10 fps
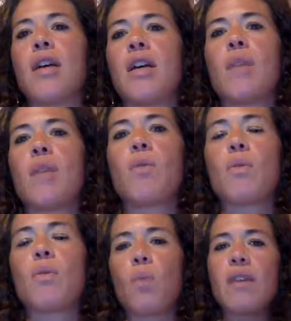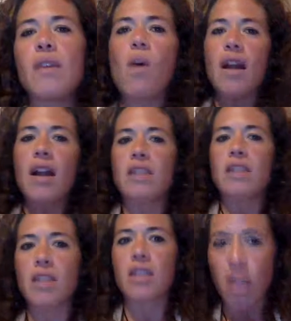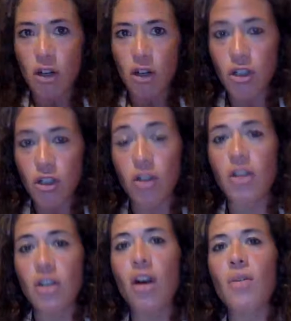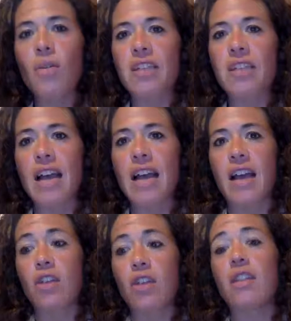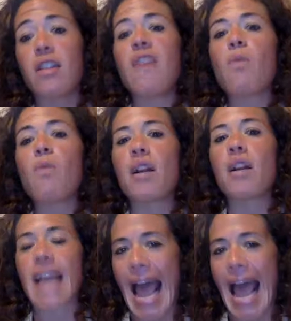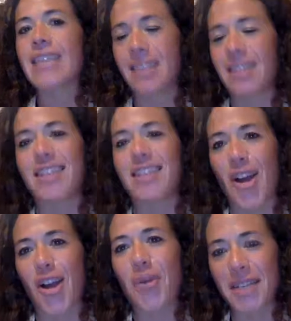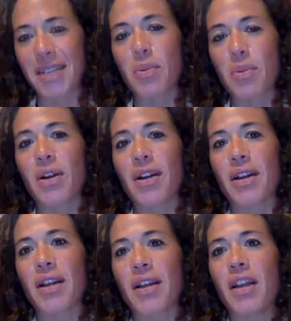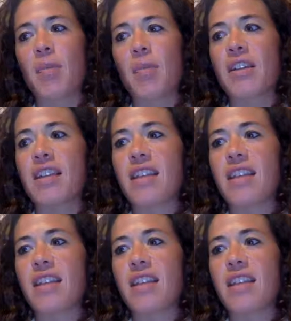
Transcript: But what we want to encourage you to know is that your loved one has to go deeper, because